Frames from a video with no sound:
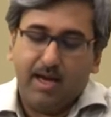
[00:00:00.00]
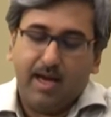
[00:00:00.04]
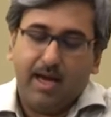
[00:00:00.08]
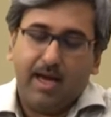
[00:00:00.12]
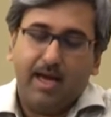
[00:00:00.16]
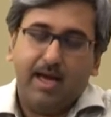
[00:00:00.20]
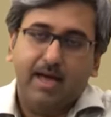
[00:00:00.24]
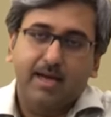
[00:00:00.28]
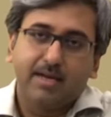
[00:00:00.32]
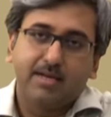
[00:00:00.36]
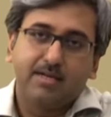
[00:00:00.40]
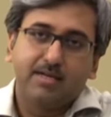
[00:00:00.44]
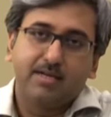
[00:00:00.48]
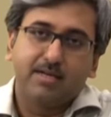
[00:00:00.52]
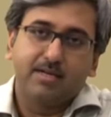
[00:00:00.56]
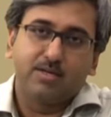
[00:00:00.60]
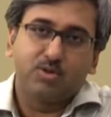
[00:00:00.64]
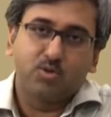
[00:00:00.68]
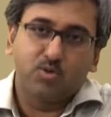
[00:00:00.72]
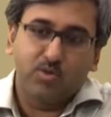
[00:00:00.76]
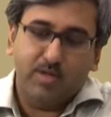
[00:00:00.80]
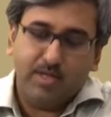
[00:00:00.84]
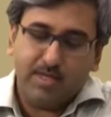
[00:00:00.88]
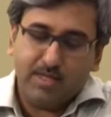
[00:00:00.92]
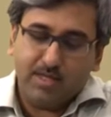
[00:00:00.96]
and
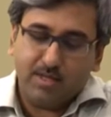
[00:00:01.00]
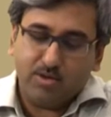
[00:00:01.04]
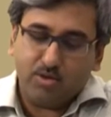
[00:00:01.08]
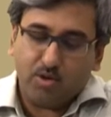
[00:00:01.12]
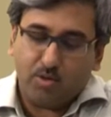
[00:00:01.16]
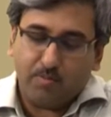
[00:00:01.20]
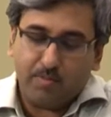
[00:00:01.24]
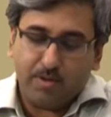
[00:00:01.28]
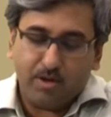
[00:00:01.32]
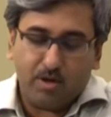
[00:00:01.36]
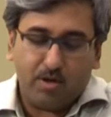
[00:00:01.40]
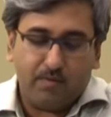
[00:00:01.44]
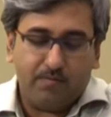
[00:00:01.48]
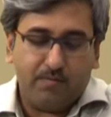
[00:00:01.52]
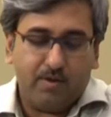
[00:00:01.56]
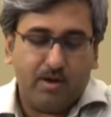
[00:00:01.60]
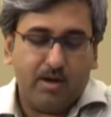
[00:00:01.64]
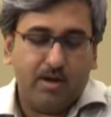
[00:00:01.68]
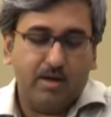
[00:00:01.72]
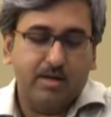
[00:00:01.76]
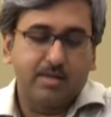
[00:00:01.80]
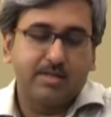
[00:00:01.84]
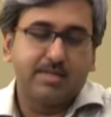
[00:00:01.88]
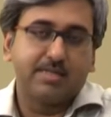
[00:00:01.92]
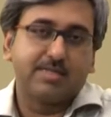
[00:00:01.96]
today the topic of
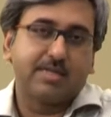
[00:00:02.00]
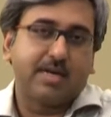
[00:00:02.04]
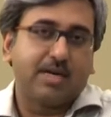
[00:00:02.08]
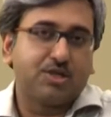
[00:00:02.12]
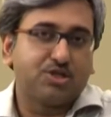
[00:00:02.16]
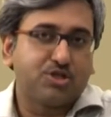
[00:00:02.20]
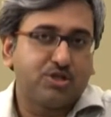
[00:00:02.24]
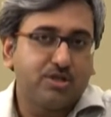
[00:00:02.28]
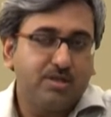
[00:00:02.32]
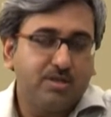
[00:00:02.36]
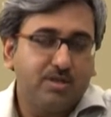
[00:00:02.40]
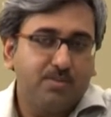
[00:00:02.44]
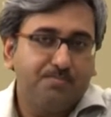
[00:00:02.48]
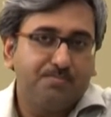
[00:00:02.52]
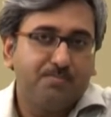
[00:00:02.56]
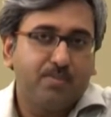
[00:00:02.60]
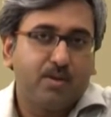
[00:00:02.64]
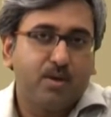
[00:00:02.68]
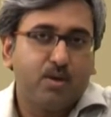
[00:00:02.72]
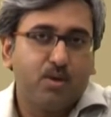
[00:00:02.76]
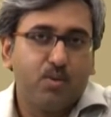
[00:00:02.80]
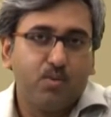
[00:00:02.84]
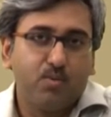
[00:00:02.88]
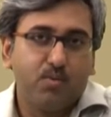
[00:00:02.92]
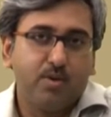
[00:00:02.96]
our discussion
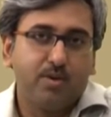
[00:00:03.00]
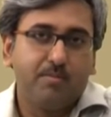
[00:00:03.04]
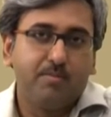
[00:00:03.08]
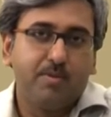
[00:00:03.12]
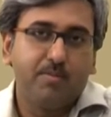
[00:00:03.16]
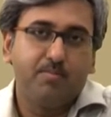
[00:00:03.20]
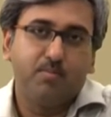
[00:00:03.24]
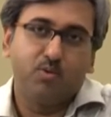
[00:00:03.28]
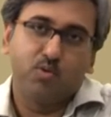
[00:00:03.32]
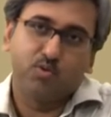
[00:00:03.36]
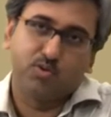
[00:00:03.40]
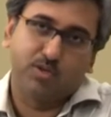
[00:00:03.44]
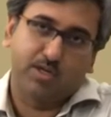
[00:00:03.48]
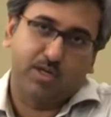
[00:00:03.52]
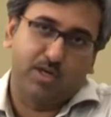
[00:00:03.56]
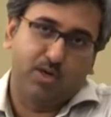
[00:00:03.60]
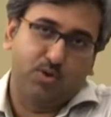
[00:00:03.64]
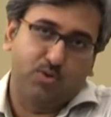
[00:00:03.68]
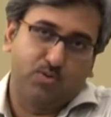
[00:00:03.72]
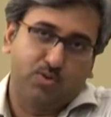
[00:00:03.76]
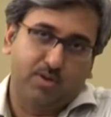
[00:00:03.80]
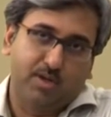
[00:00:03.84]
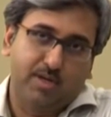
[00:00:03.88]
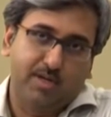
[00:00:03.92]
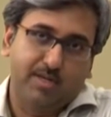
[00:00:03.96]
will be
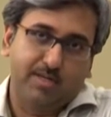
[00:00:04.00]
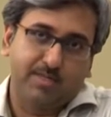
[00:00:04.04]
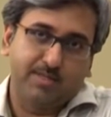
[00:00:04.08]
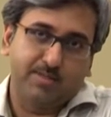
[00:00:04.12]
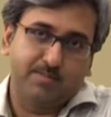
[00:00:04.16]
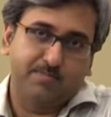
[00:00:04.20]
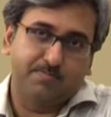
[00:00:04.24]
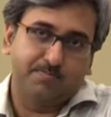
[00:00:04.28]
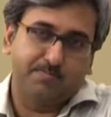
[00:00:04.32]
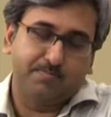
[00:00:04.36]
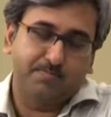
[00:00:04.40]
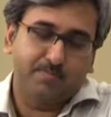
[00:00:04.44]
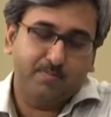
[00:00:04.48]
postcolonialism.